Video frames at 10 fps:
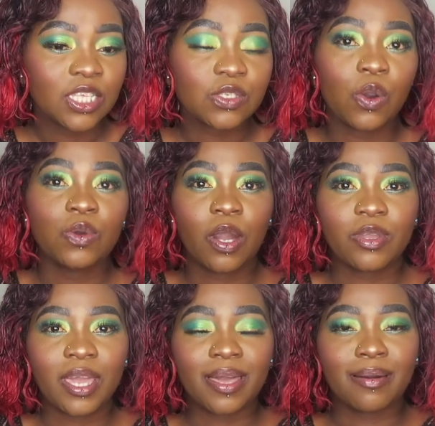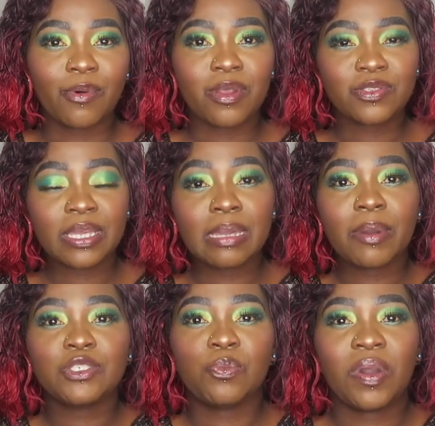so now, yeah, what I was talking
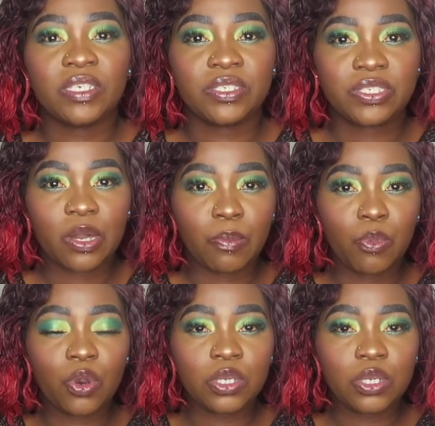about, your budget is now more,